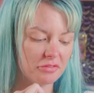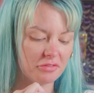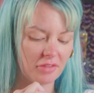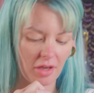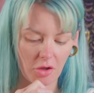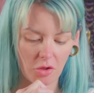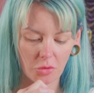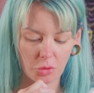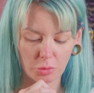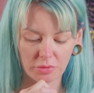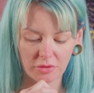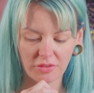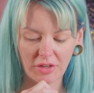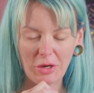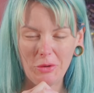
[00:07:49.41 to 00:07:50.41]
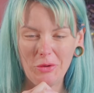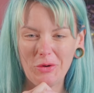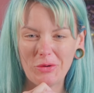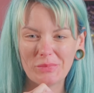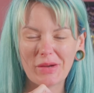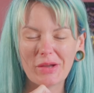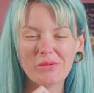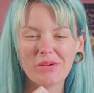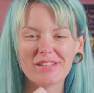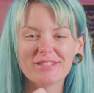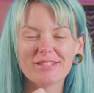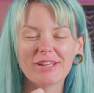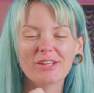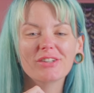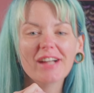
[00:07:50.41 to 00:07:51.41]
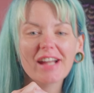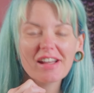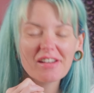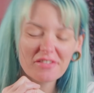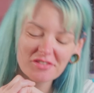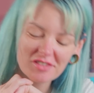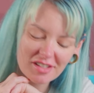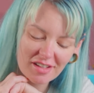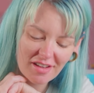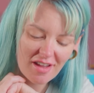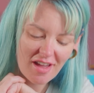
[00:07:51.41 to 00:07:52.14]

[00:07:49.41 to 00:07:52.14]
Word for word: fail or prevail on my Wednesday craft.